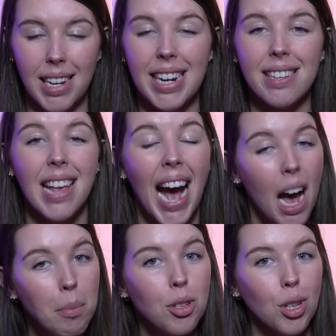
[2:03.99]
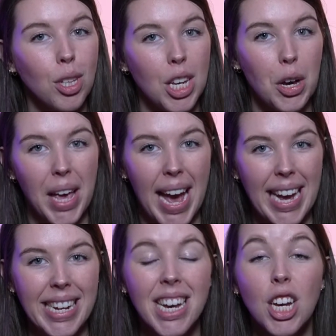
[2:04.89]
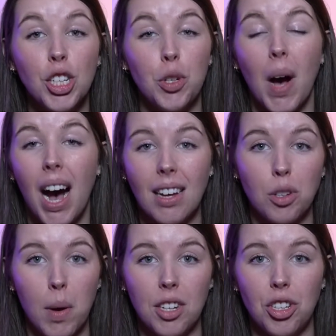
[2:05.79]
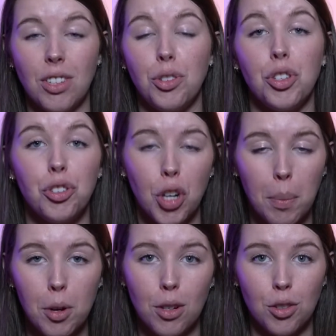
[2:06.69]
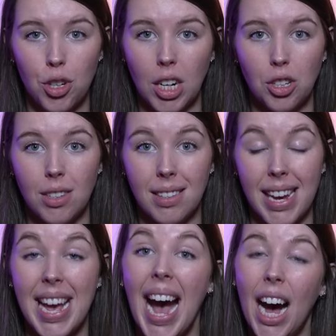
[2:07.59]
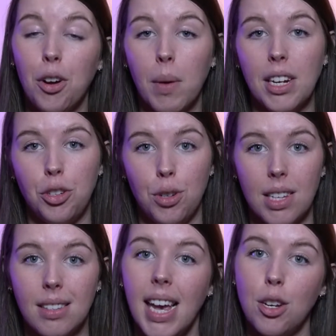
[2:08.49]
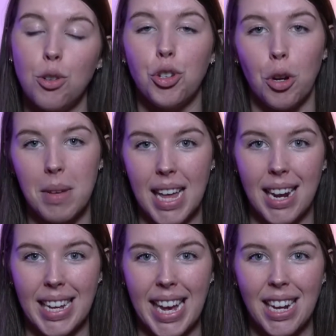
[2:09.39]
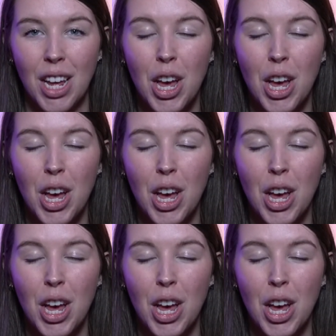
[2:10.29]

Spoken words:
It is absolutely okay to ask questions, to stop your instructor and say, how do I do this? Can you show me that again?